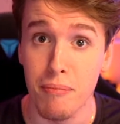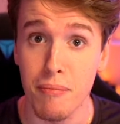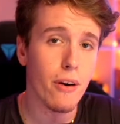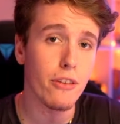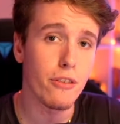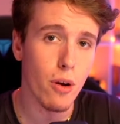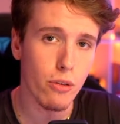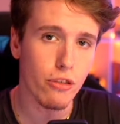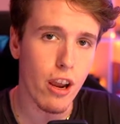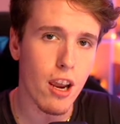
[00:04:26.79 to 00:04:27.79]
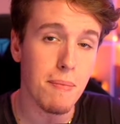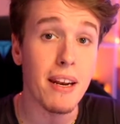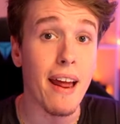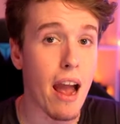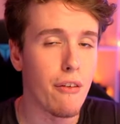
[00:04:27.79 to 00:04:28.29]
There is no shame
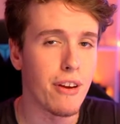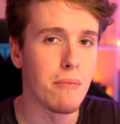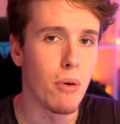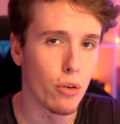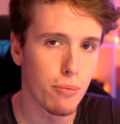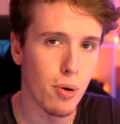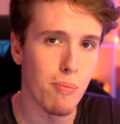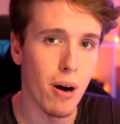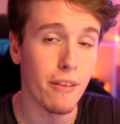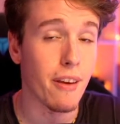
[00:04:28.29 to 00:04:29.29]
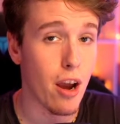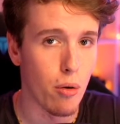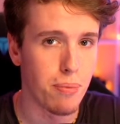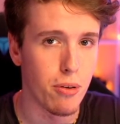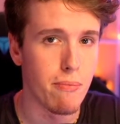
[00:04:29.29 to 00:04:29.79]
in having multiple bots
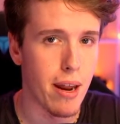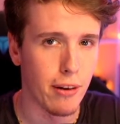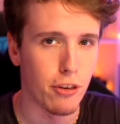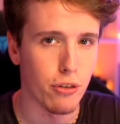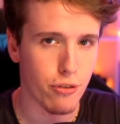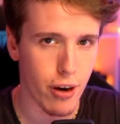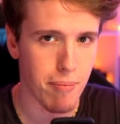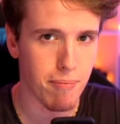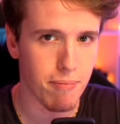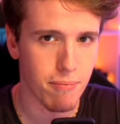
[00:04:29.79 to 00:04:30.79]
help you manage your stream.